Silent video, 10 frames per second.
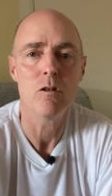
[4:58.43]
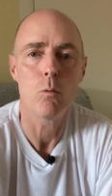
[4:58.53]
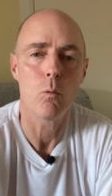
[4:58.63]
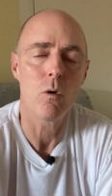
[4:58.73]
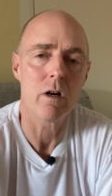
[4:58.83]

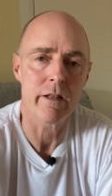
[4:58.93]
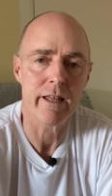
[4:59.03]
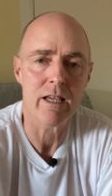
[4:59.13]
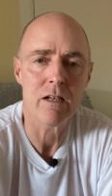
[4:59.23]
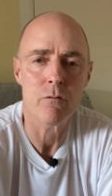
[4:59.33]
What are
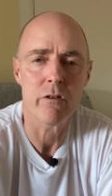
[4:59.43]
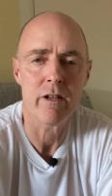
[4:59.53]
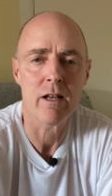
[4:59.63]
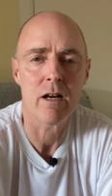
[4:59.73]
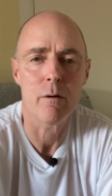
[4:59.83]
they
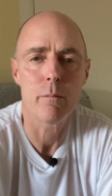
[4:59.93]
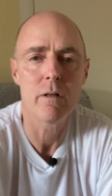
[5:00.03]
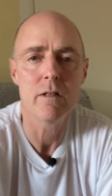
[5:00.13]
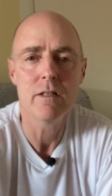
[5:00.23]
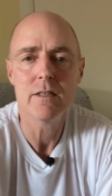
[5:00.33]
covering up?
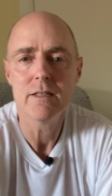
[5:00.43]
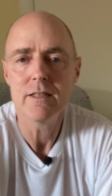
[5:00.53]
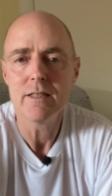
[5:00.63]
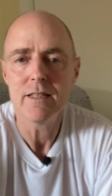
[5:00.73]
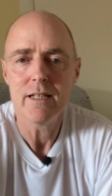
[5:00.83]

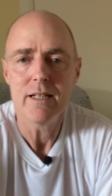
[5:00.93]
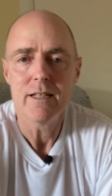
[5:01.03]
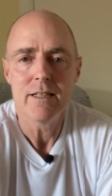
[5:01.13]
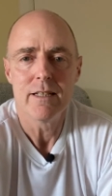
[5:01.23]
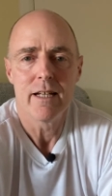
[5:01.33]

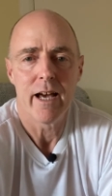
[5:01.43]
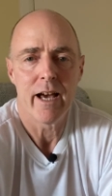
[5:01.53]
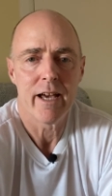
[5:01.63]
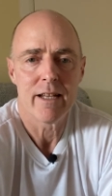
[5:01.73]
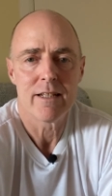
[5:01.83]

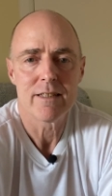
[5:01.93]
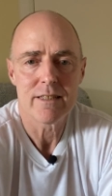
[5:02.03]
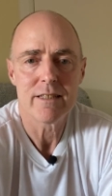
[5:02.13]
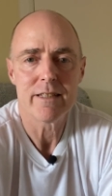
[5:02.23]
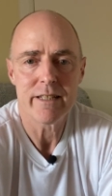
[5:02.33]
And
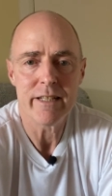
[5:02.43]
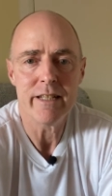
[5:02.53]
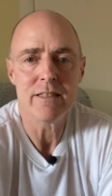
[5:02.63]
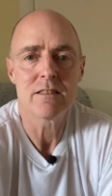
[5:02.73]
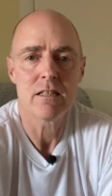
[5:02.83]
it
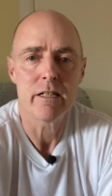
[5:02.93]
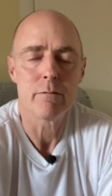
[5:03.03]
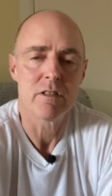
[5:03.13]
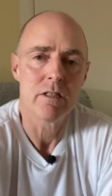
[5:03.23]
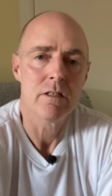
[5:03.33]
is
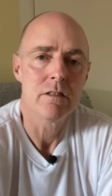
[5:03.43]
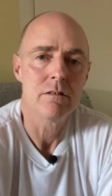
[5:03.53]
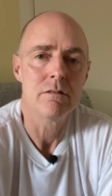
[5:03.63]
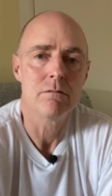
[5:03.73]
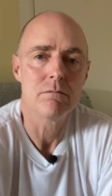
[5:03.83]
time to